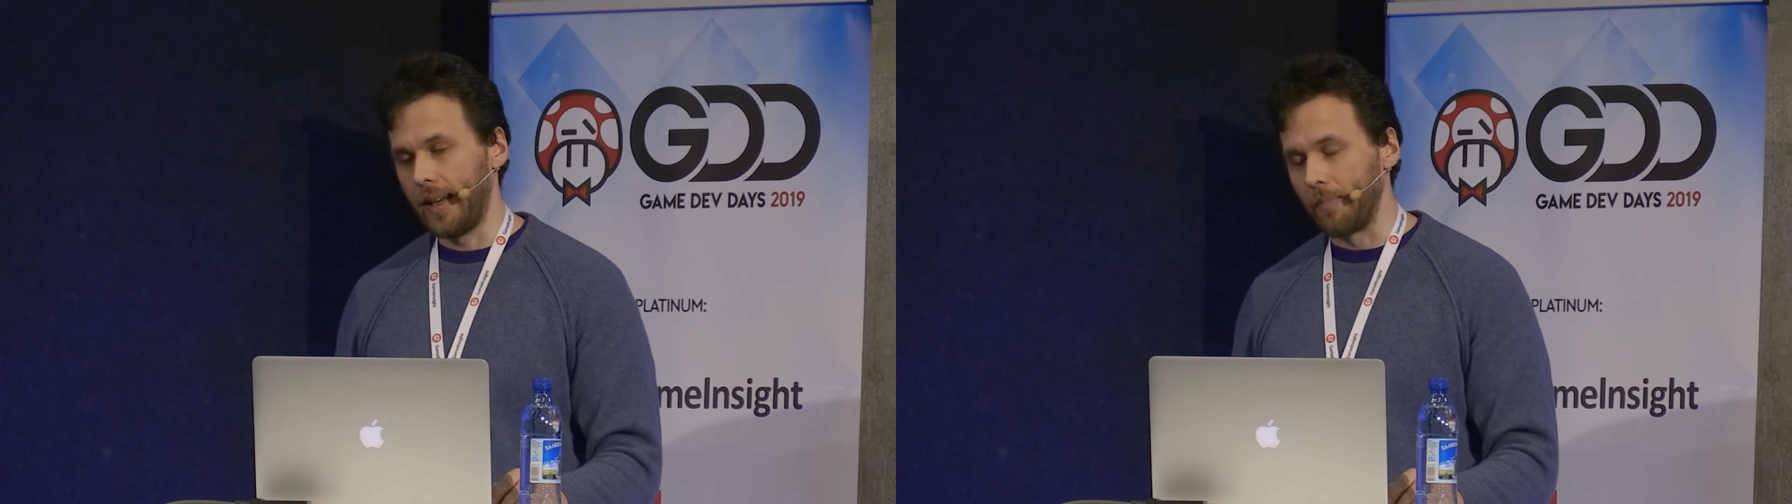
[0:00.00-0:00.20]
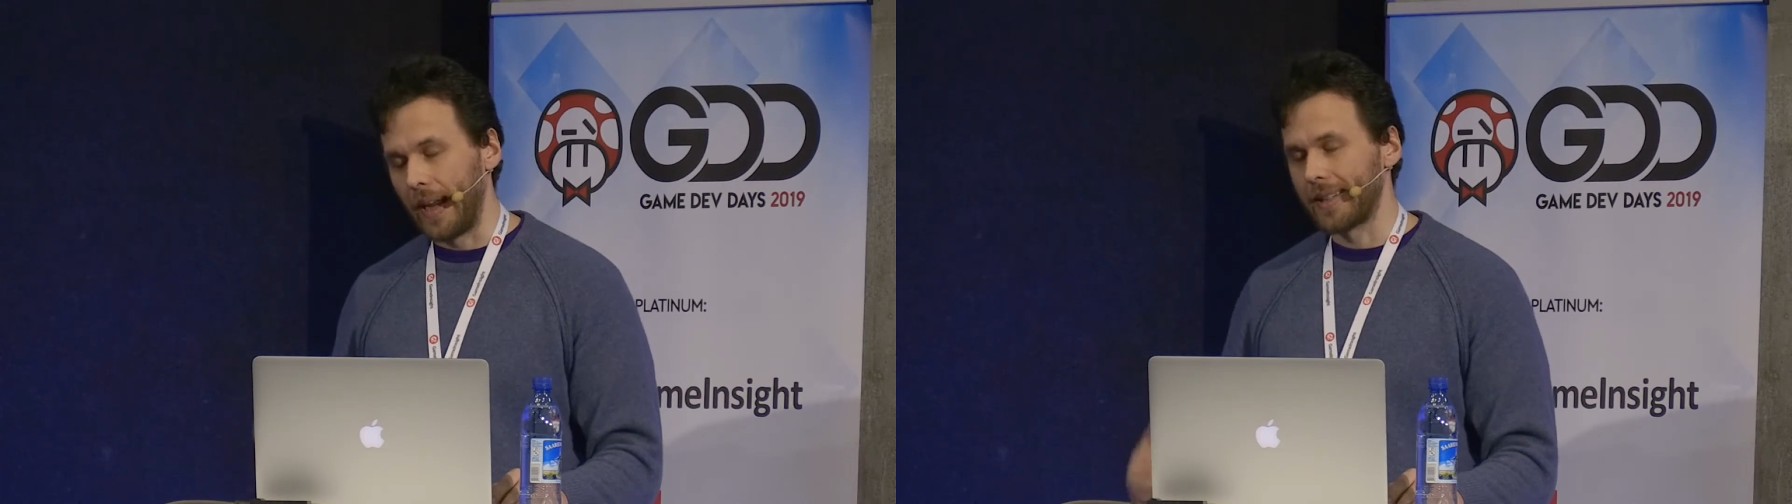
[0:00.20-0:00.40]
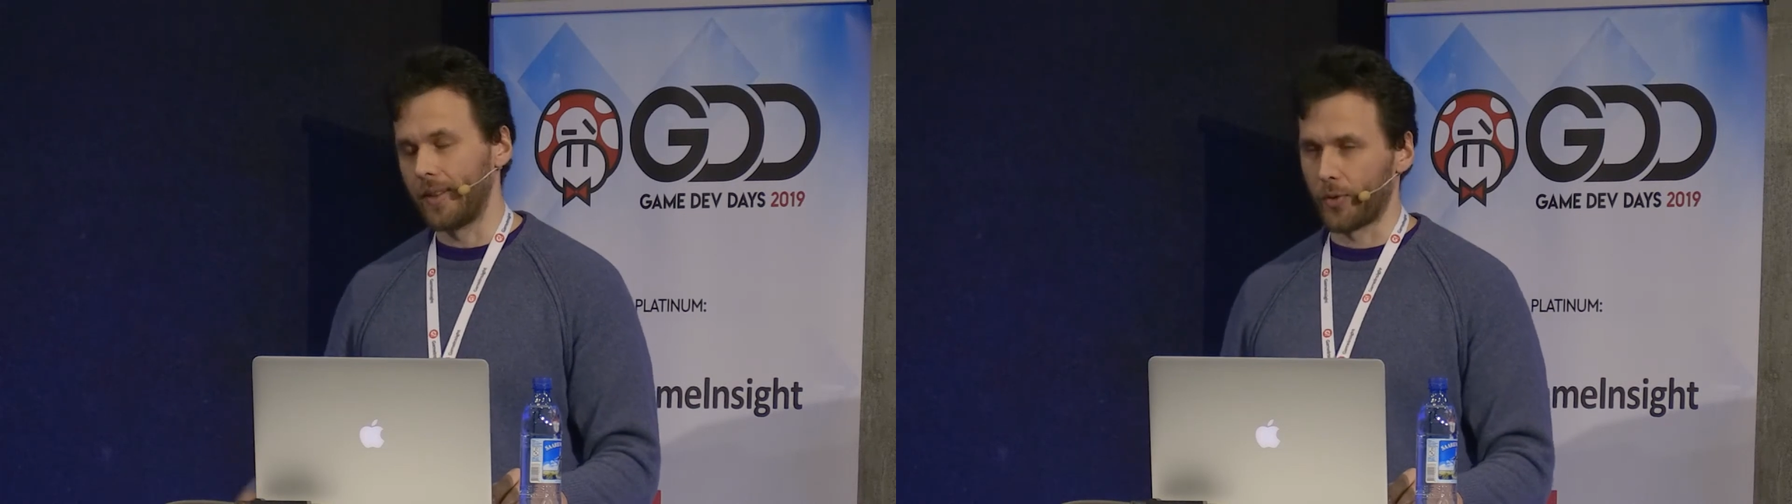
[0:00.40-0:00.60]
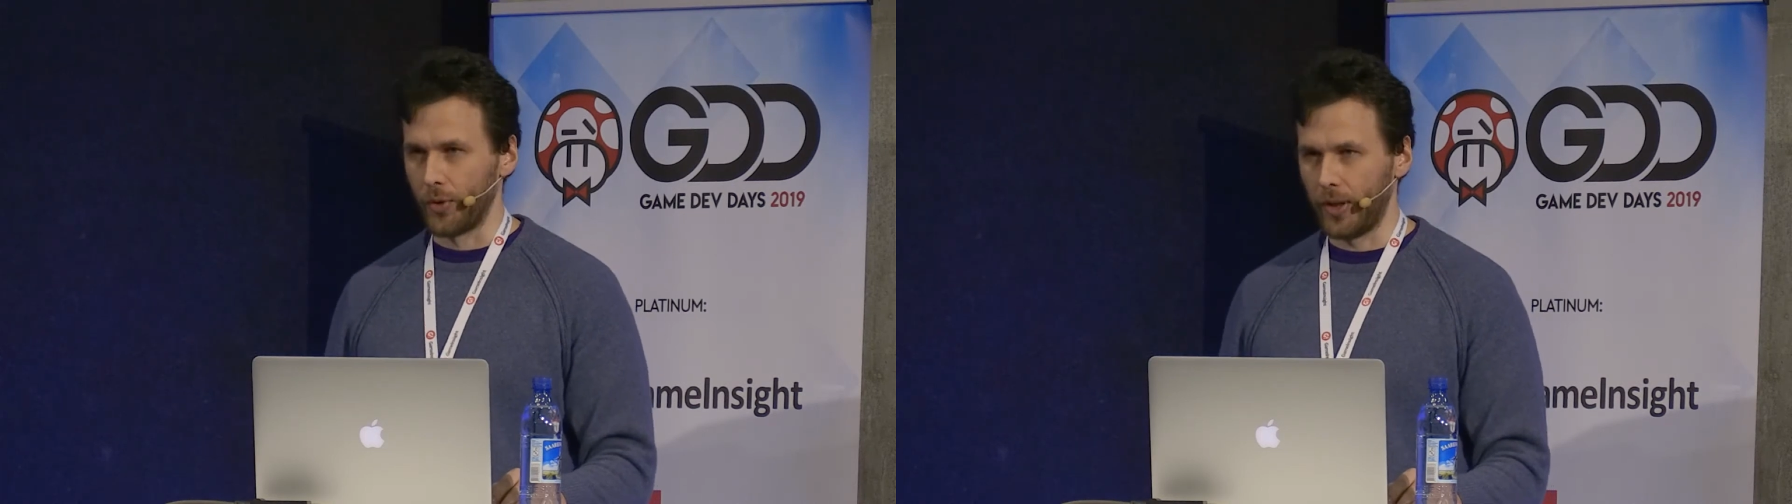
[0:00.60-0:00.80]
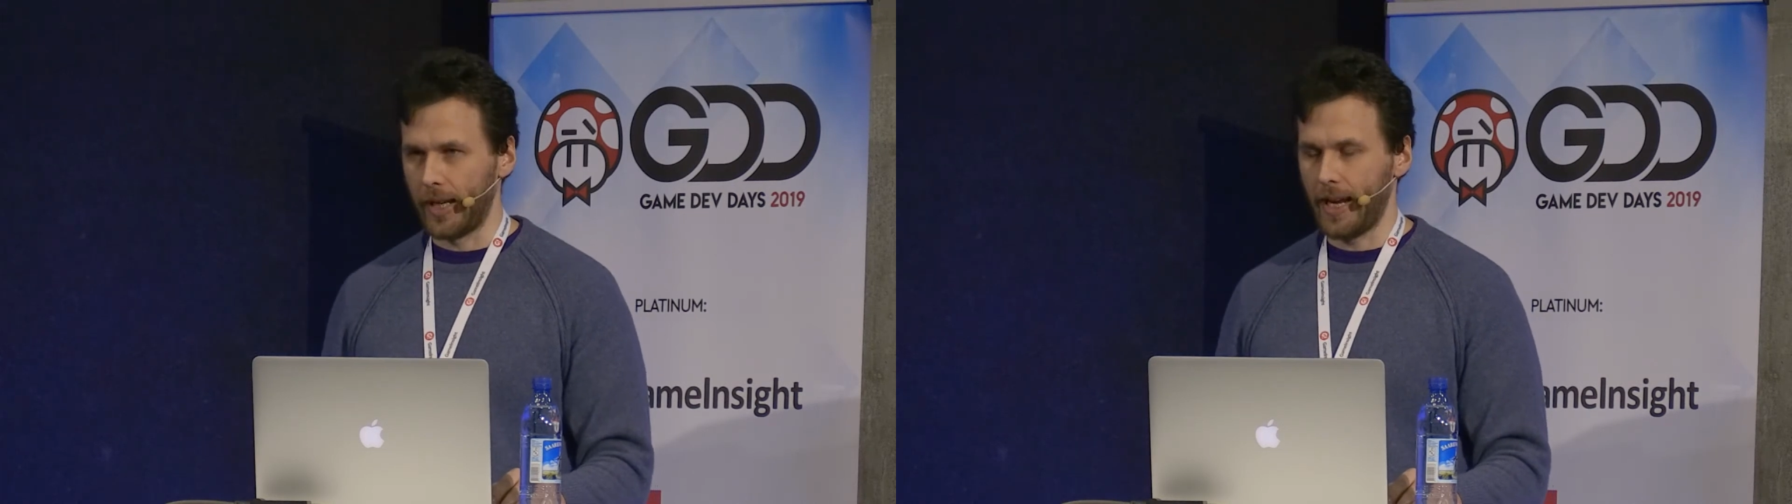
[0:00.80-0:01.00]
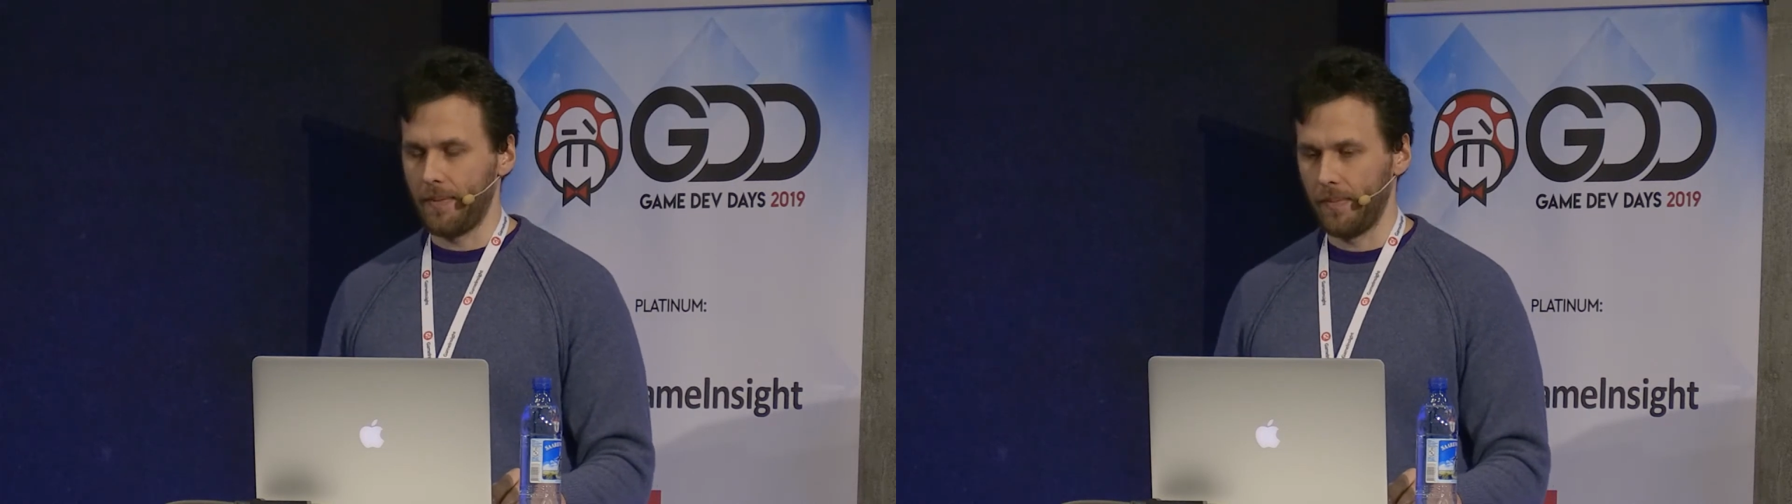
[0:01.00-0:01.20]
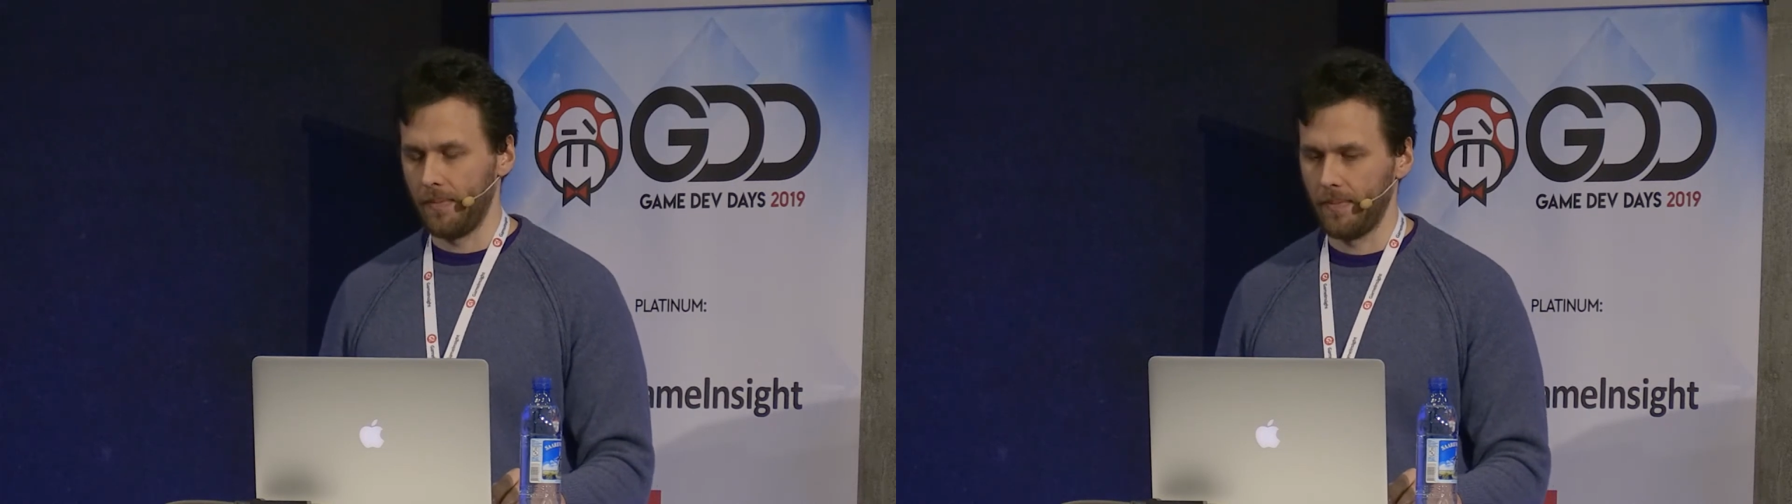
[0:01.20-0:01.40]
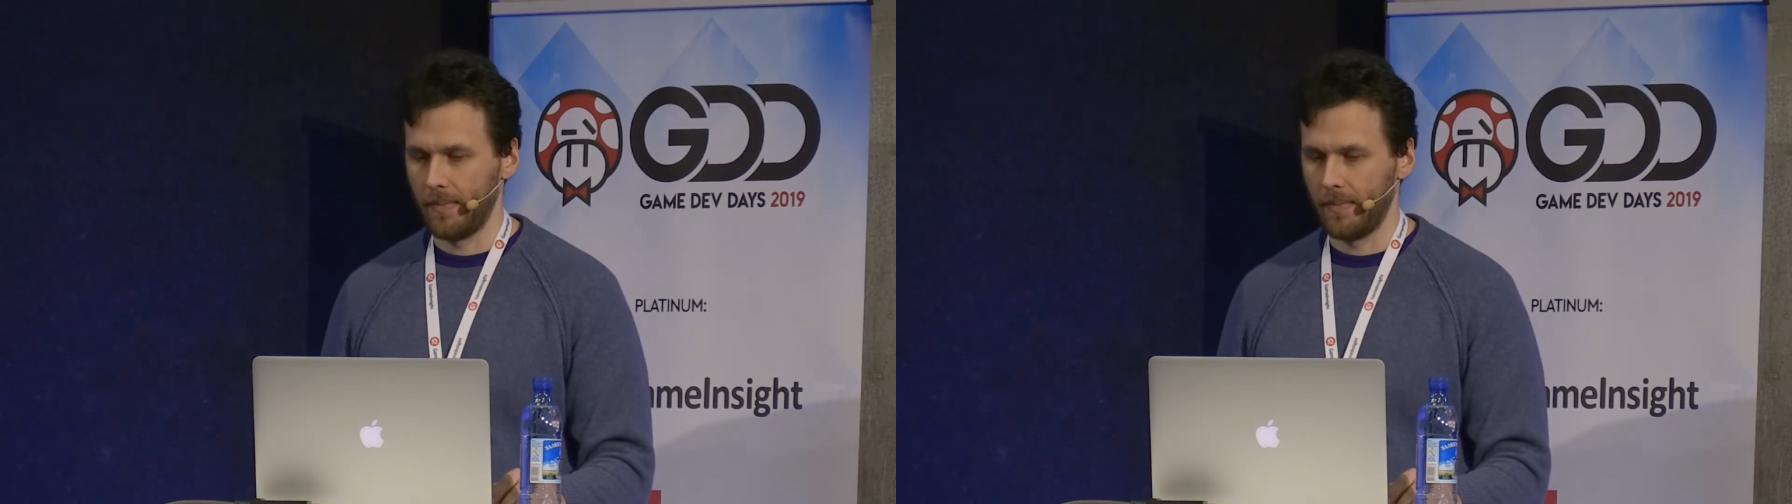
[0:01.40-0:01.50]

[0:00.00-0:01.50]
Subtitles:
it makes it through the game.